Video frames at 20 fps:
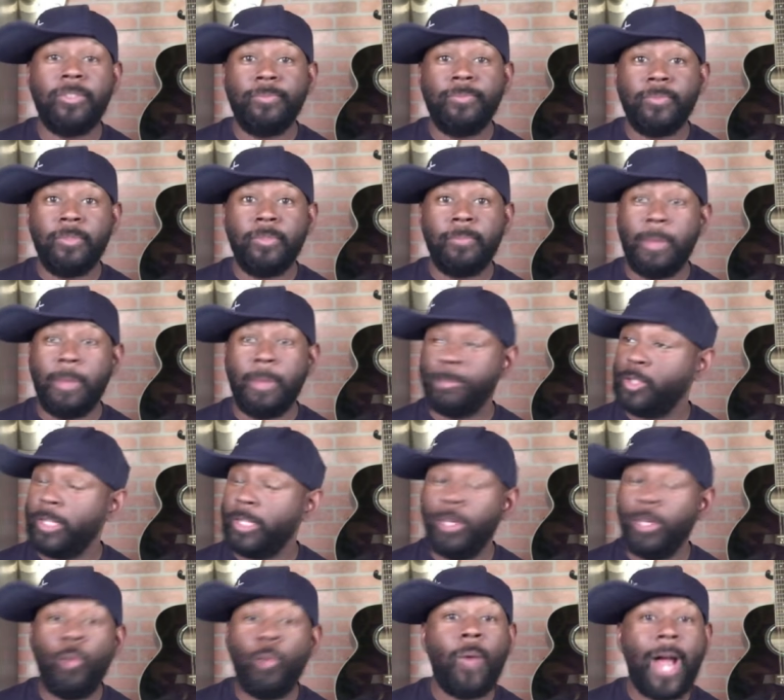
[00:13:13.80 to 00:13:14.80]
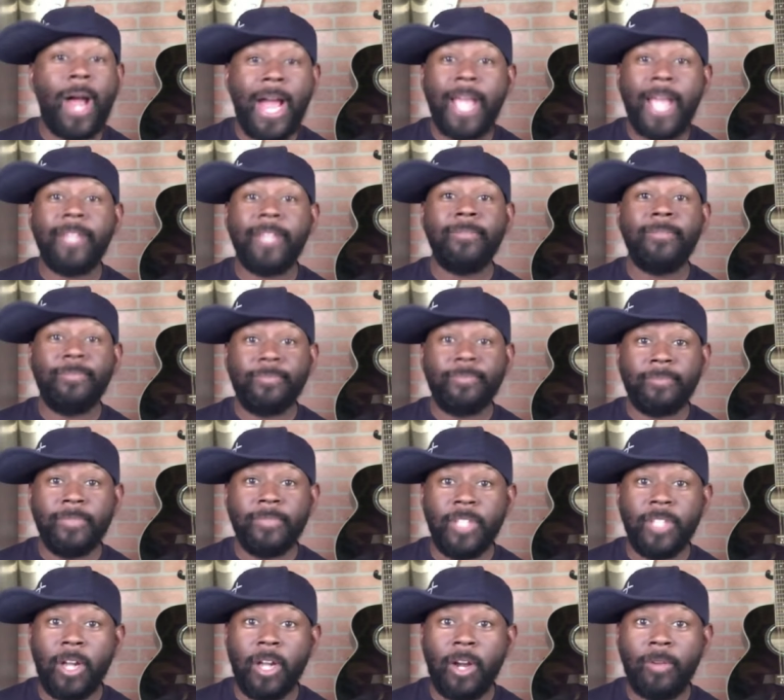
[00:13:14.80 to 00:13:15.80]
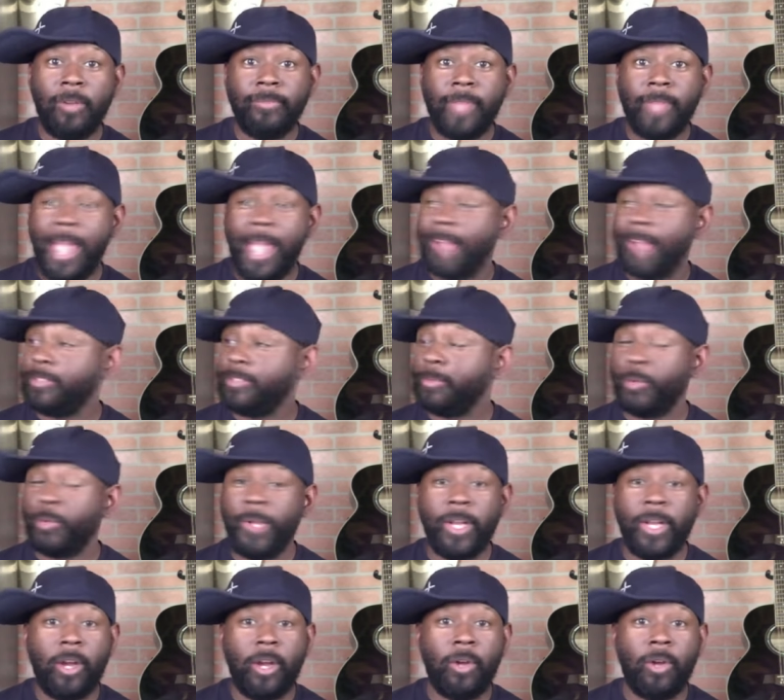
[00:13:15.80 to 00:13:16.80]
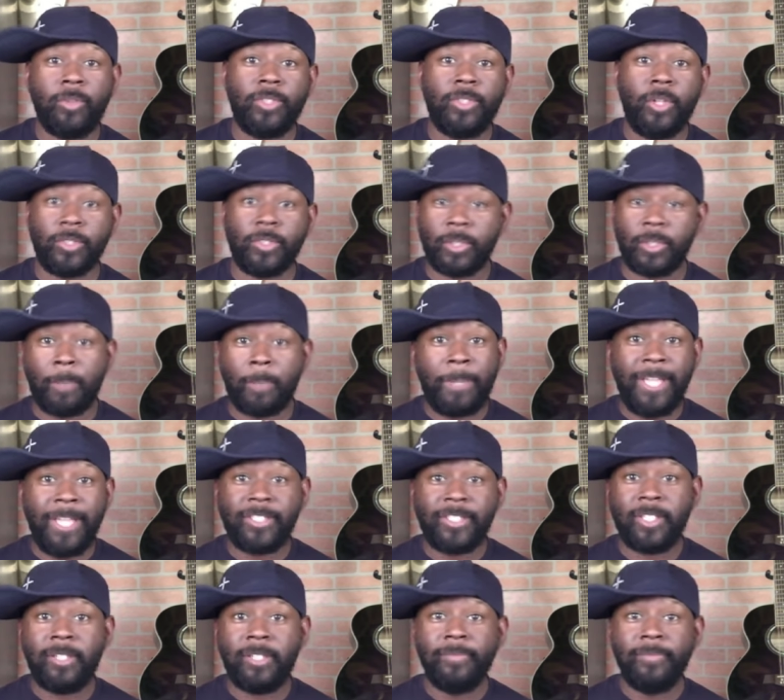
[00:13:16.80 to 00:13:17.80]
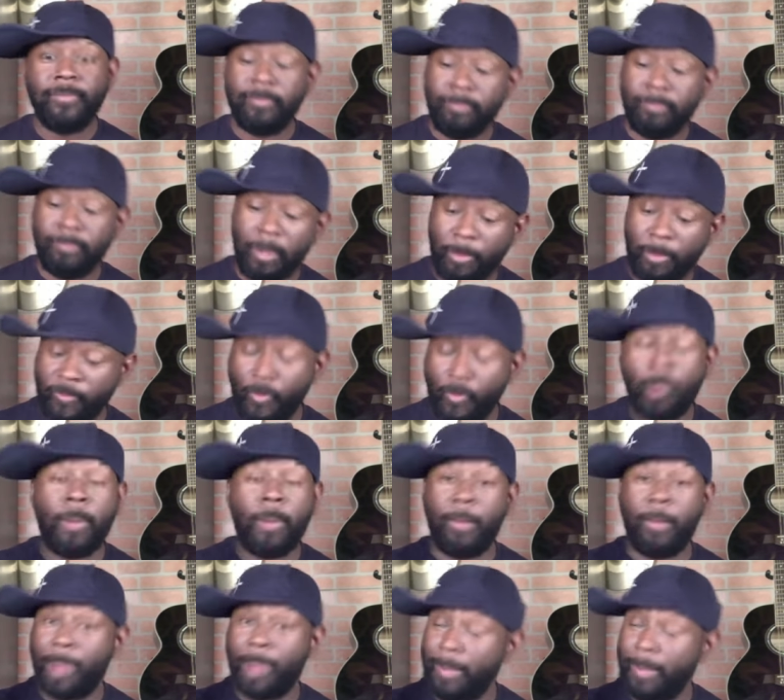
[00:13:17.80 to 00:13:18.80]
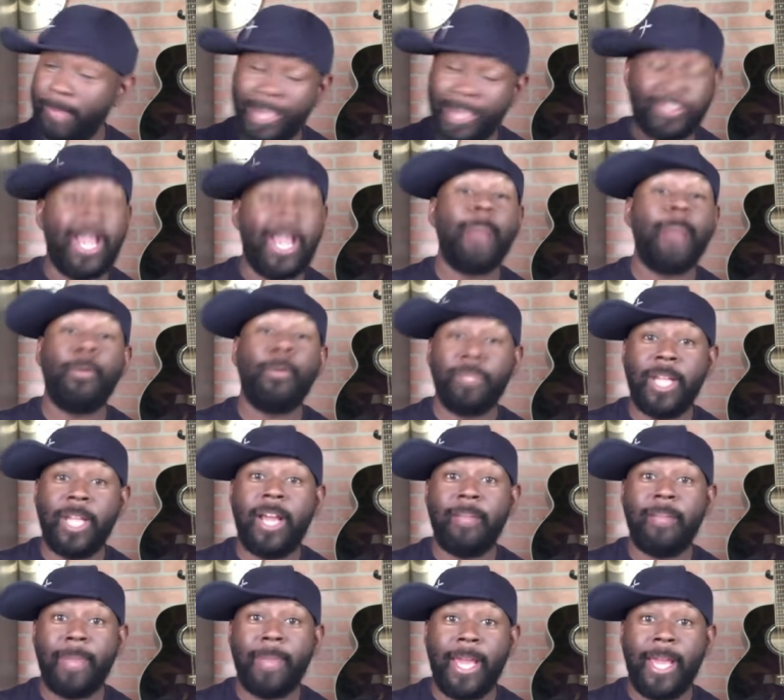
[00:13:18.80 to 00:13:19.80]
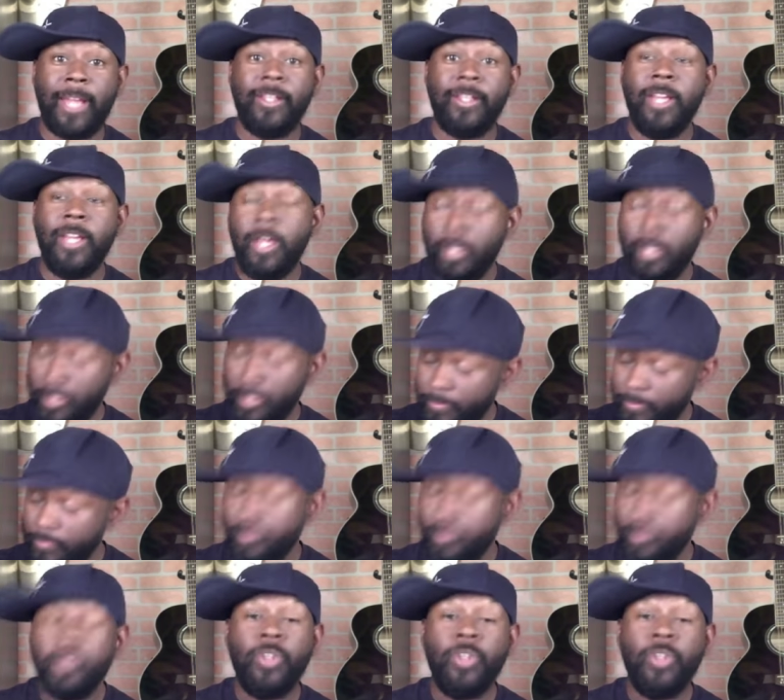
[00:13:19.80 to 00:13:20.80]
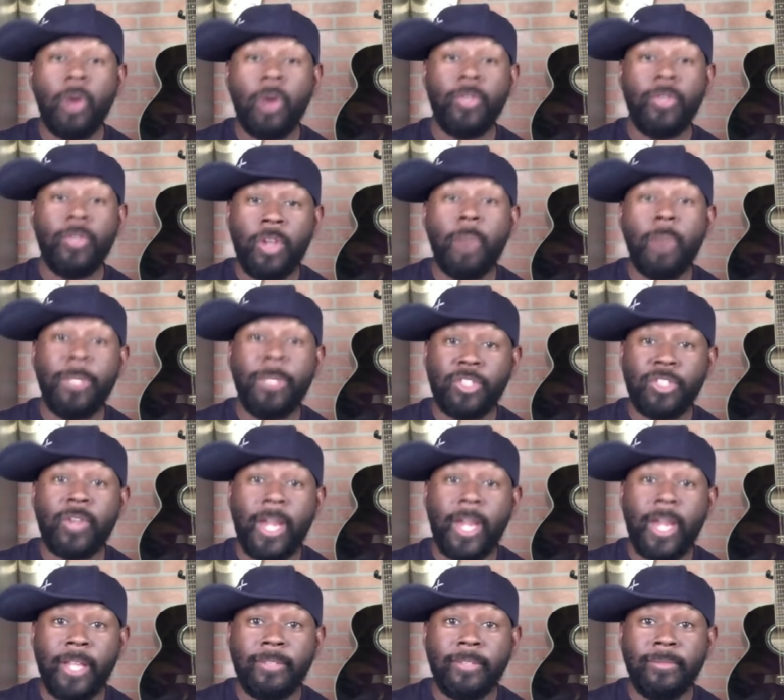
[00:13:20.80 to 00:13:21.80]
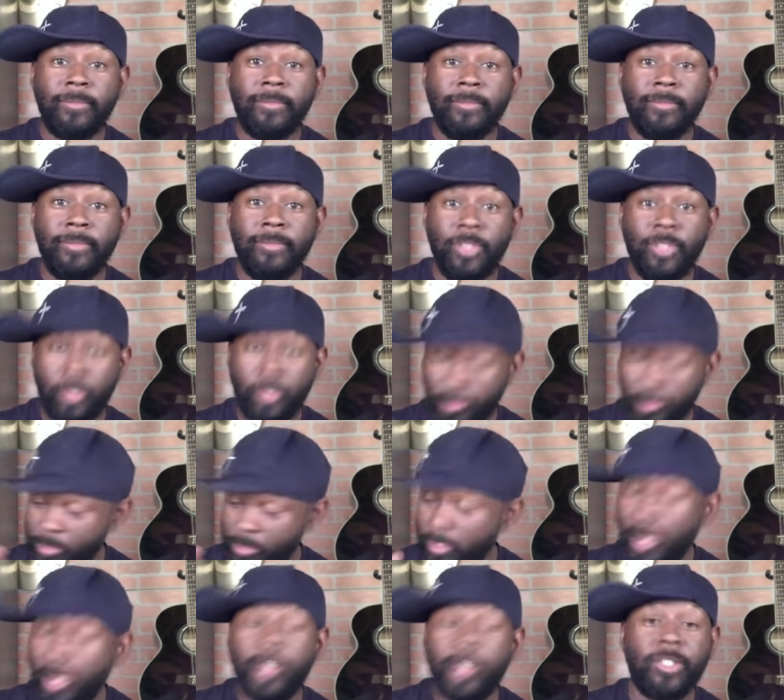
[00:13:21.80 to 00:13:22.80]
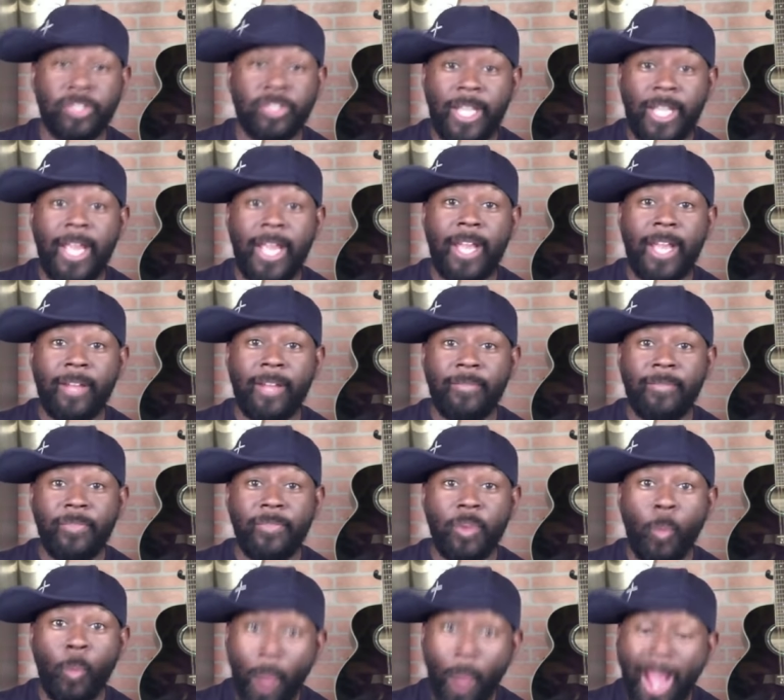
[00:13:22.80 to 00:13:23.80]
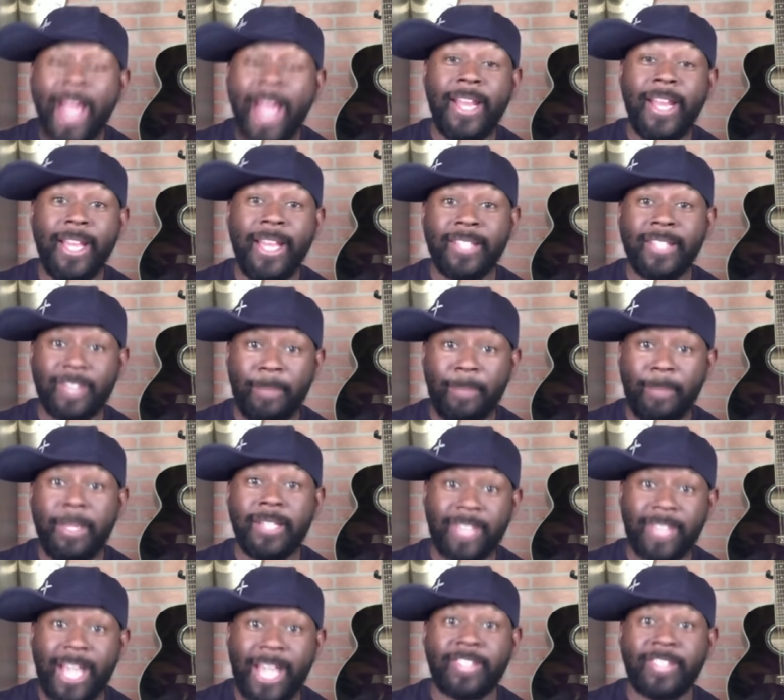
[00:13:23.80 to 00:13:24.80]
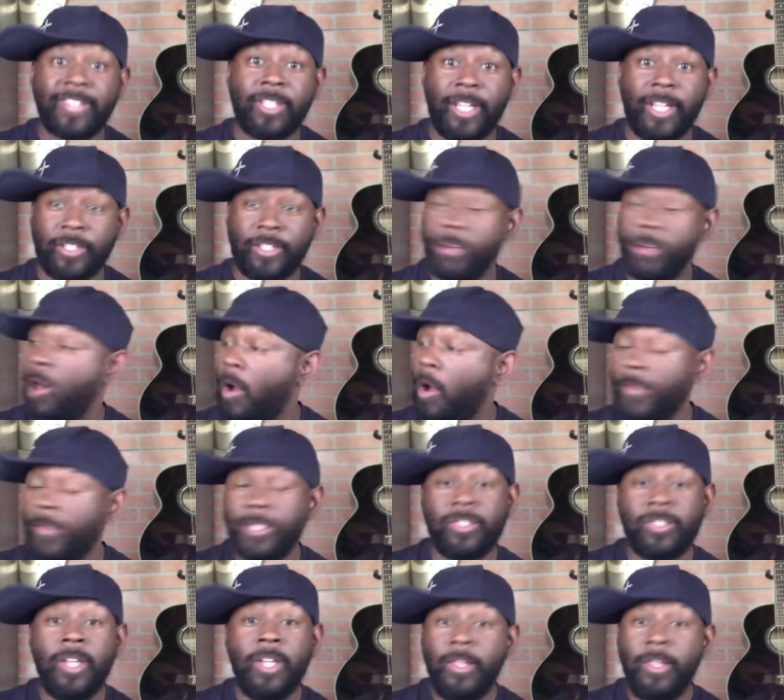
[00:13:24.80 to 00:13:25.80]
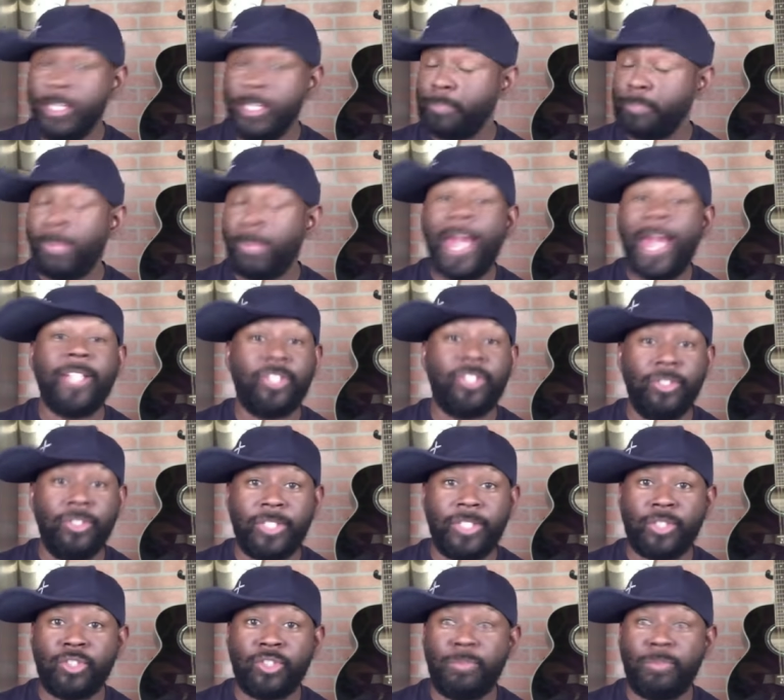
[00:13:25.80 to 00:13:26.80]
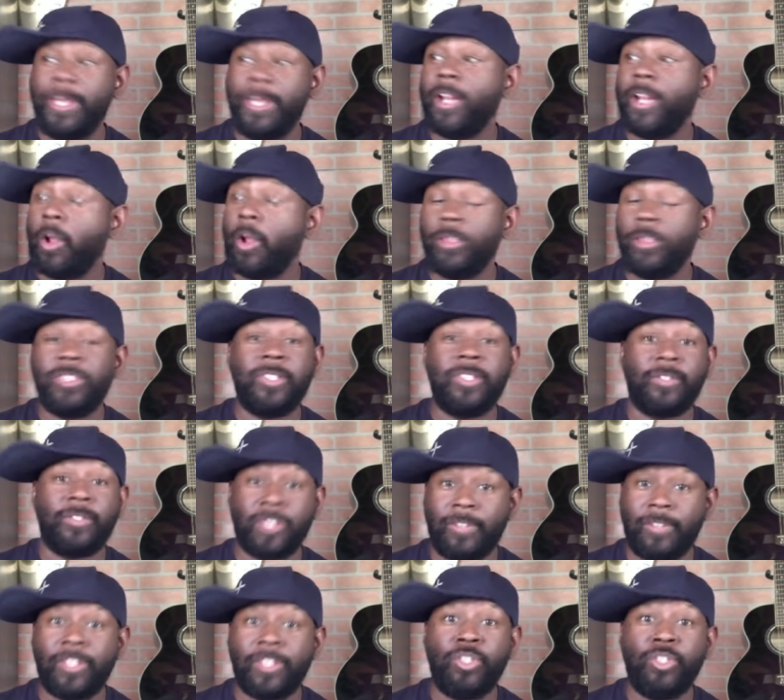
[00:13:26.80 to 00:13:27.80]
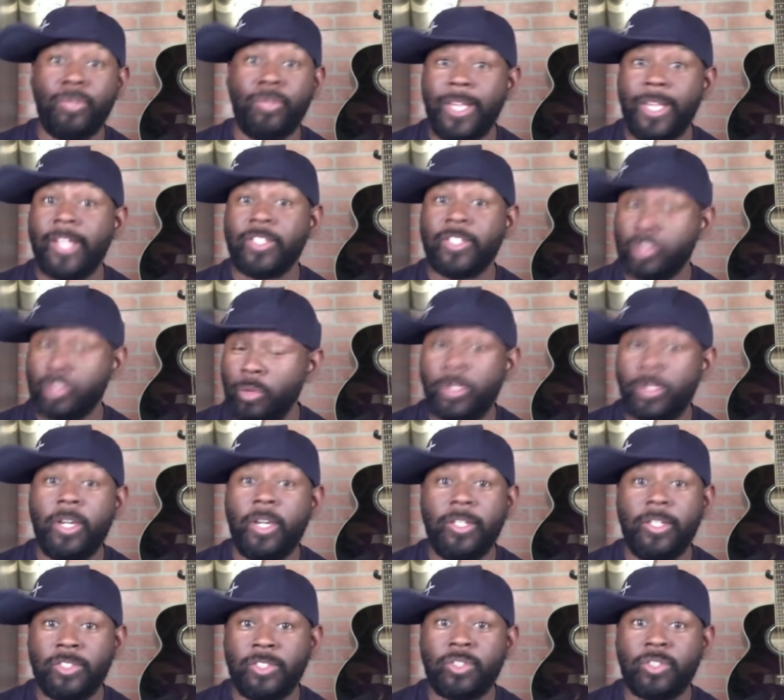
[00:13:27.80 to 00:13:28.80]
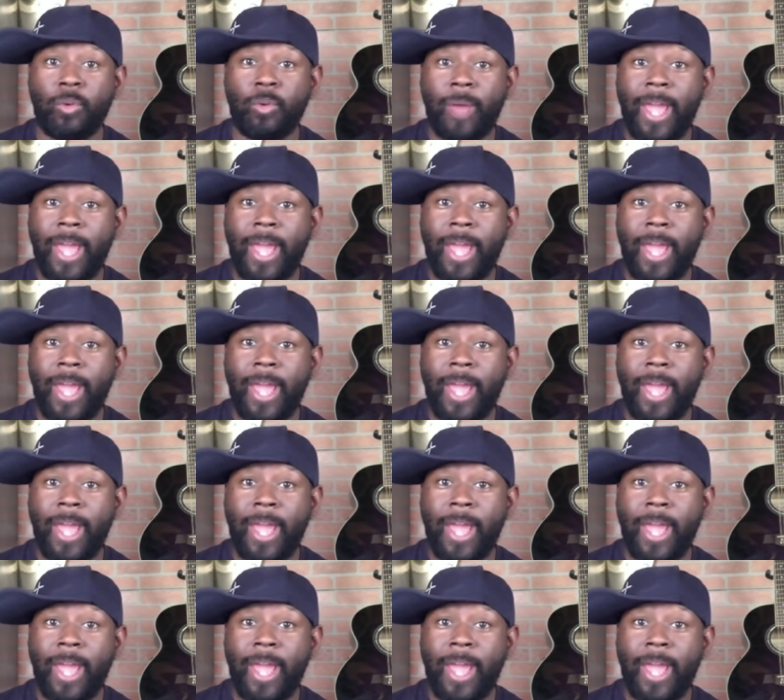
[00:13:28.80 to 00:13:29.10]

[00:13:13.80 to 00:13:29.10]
maybe drink a little wine, you know, have some Doritos, you know, some pizza. But before, by, by, by the time I'm done, man, you going you gonna be straight. You gonna you gonna understand why it is that being a tax collector and all this these platitudes that you're speaking, all this stuff, stuff that you think is so good and so right,